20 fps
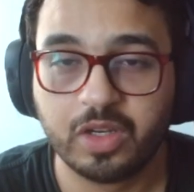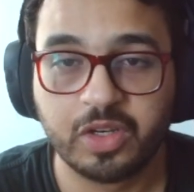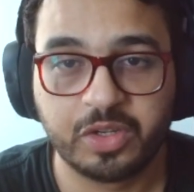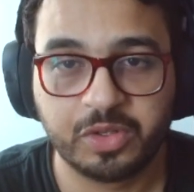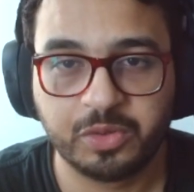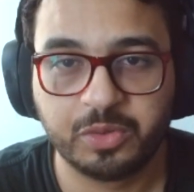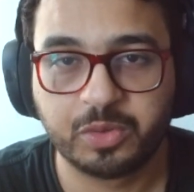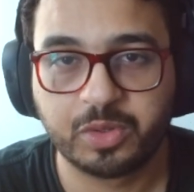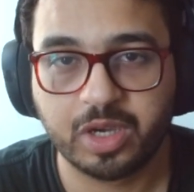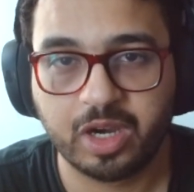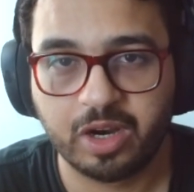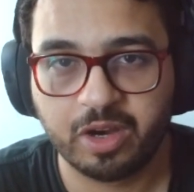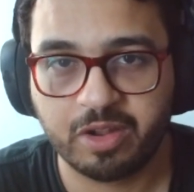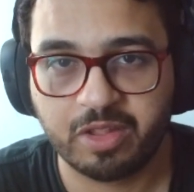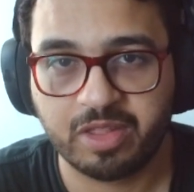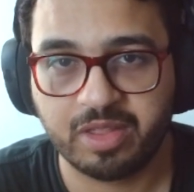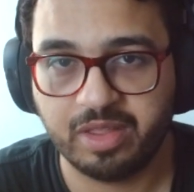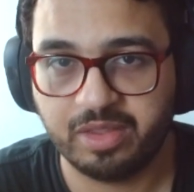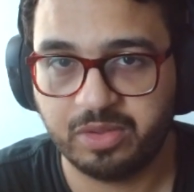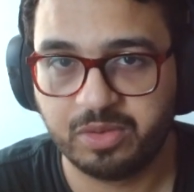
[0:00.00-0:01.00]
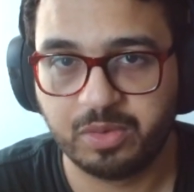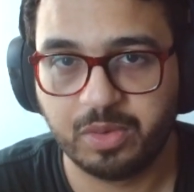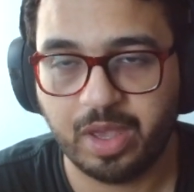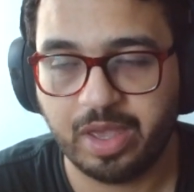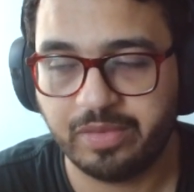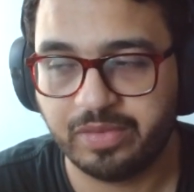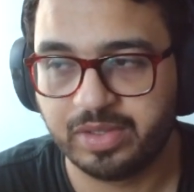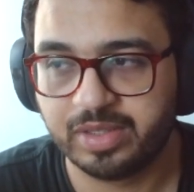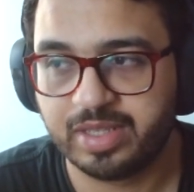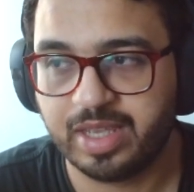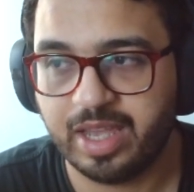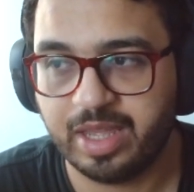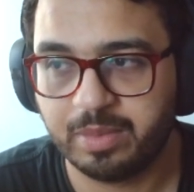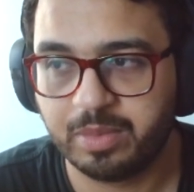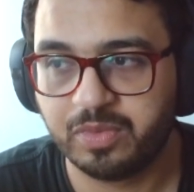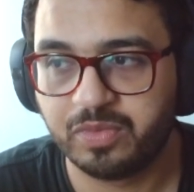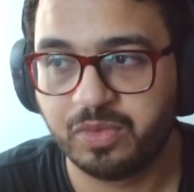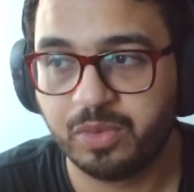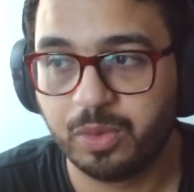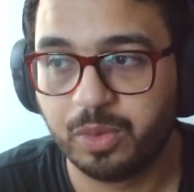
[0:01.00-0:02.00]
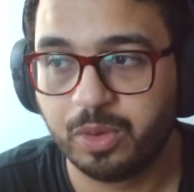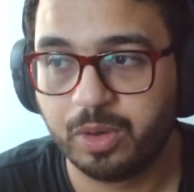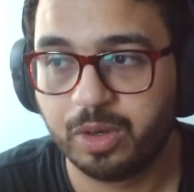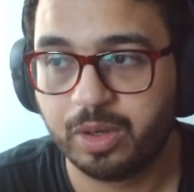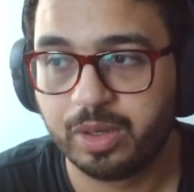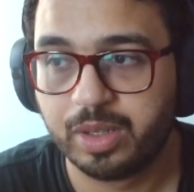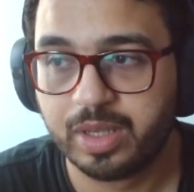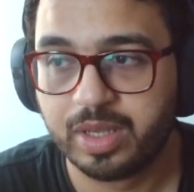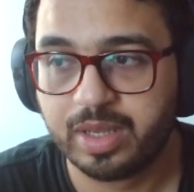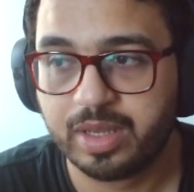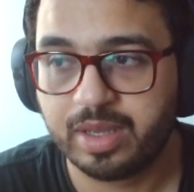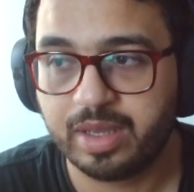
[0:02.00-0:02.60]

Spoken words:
new cards that you haven't had before,